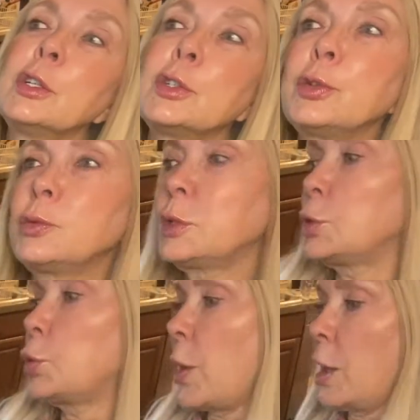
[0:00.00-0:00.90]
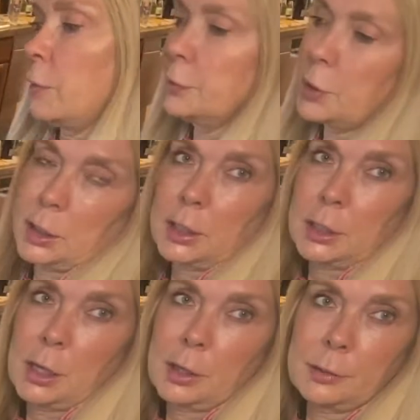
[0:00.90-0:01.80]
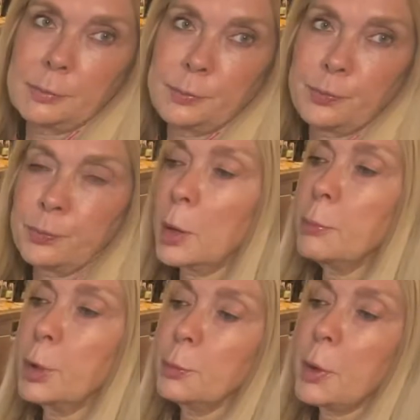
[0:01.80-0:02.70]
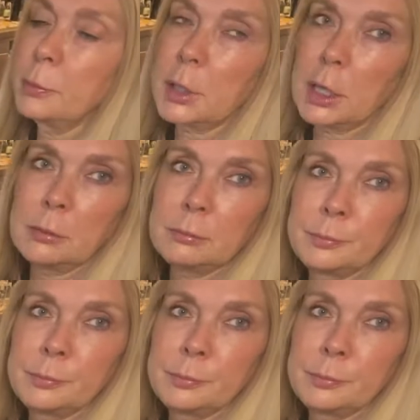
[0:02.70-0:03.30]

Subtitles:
to $12.99 per pumpkin.